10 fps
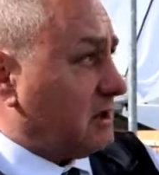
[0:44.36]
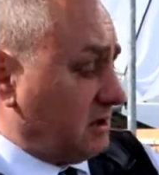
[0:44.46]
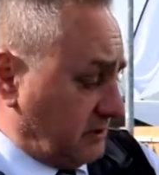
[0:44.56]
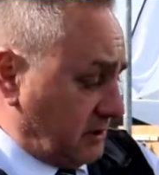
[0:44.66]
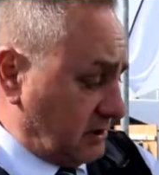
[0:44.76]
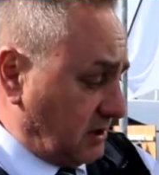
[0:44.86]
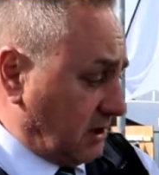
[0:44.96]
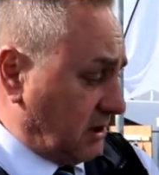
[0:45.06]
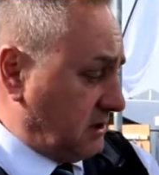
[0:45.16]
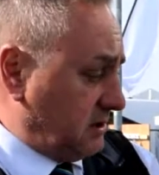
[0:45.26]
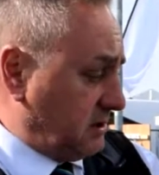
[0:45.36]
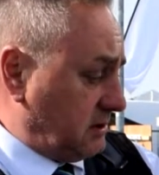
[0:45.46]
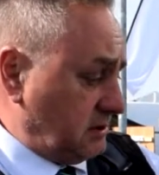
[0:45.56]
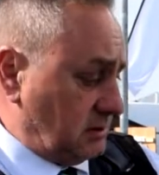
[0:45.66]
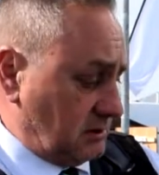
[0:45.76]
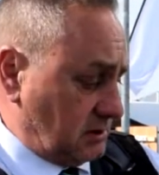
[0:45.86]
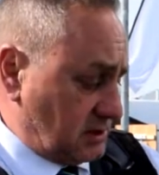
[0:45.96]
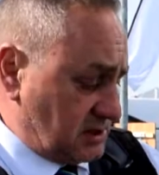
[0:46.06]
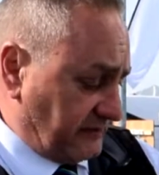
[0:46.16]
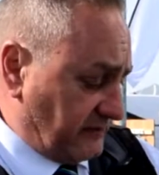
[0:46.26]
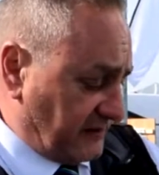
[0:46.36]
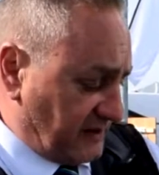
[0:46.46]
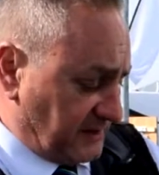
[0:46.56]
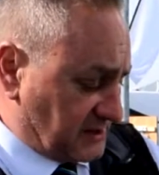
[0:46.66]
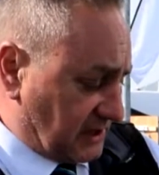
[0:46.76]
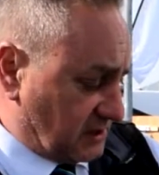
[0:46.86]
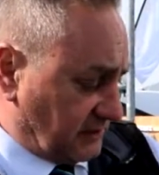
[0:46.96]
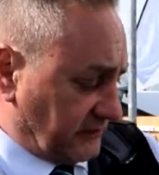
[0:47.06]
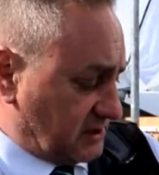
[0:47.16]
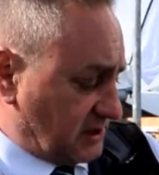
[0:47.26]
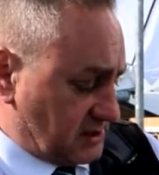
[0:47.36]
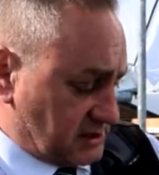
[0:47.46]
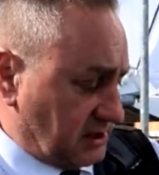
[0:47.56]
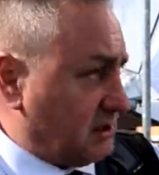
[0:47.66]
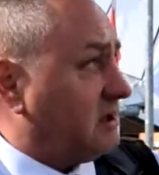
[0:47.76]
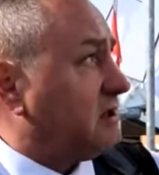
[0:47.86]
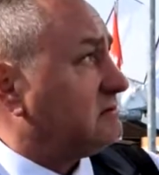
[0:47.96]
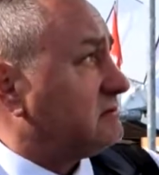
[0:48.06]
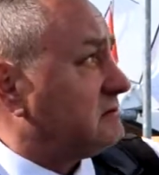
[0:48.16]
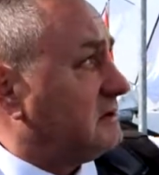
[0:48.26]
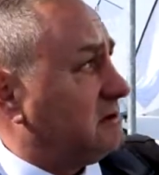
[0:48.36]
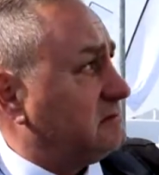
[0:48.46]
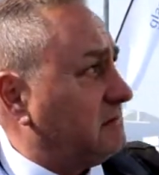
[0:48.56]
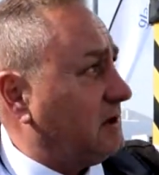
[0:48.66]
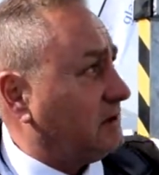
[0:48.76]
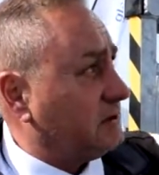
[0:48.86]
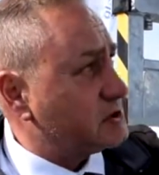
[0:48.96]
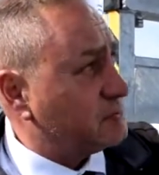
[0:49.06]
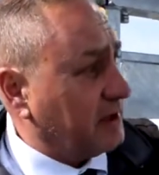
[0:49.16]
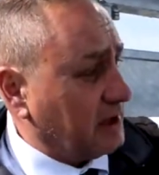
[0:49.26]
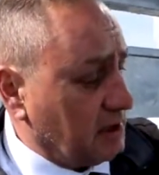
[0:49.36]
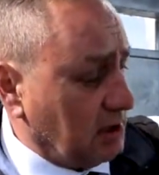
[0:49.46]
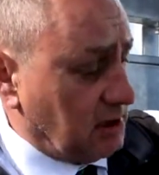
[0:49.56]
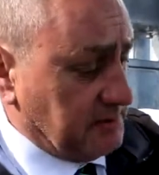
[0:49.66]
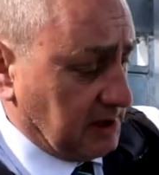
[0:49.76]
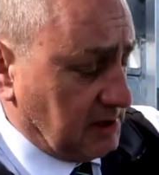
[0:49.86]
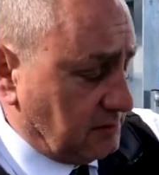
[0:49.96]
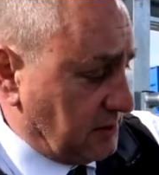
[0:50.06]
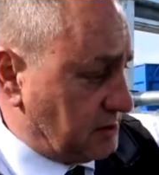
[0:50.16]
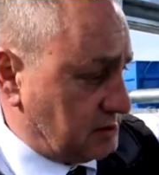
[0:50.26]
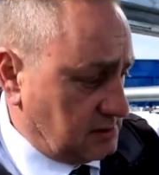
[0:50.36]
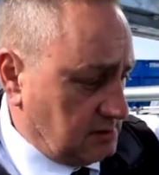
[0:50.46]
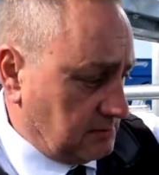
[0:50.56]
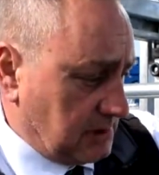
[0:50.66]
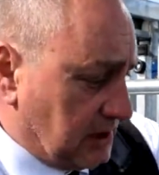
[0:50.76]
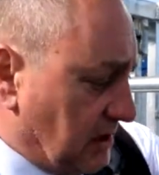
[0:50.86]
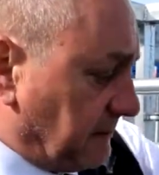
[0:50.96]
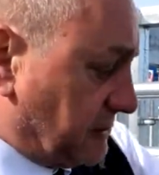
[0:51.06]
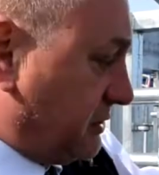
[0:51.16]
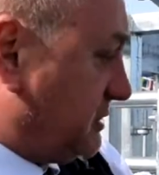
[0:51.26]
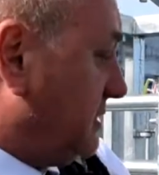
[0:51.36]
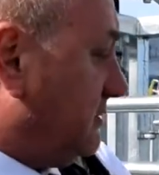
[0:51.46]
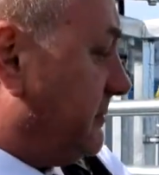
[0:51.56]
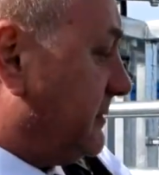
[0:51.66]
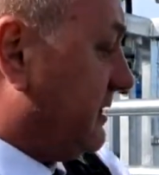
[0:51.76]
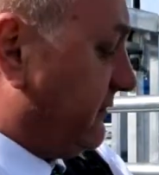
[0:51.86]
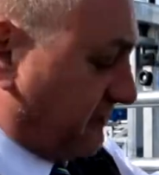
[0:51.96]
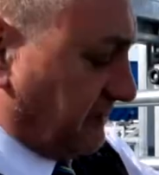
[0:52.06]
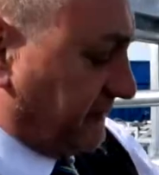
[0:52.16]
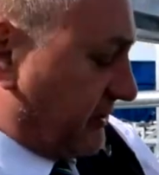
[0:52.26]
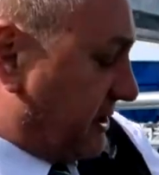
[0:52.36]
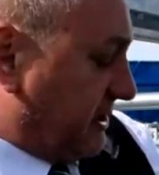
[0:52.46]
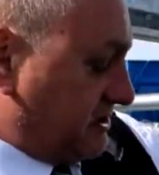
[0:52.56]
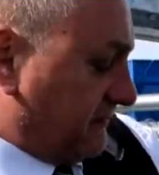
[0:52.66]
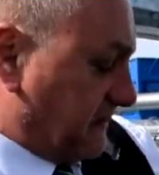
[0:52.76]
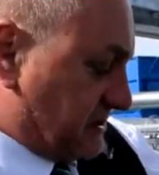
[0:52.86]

of the unit 75% uh, of it is uh, on the swinging arm here which enables you to operate from a variety of